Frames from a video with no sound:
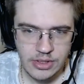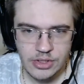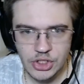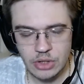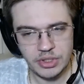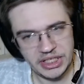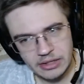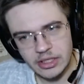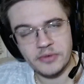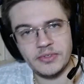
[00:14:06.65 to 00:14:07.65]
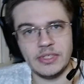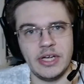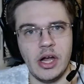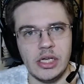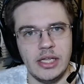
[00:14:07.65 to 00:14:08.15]
So he loved
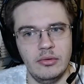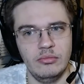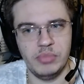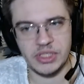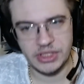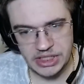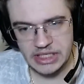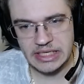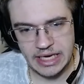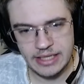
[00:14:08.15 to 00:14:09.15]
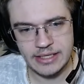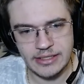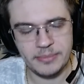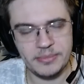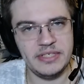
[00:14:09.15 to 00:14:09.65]
Carla, but he
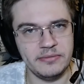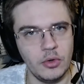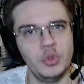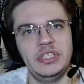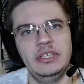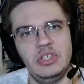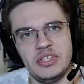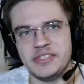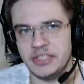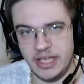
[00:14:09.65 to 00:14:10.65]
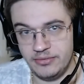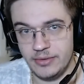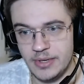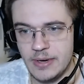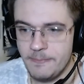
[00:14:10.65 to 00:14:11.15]
ended up devoting his life
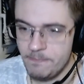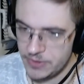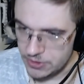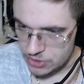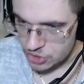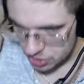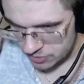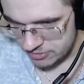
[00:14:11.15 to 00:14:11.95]
to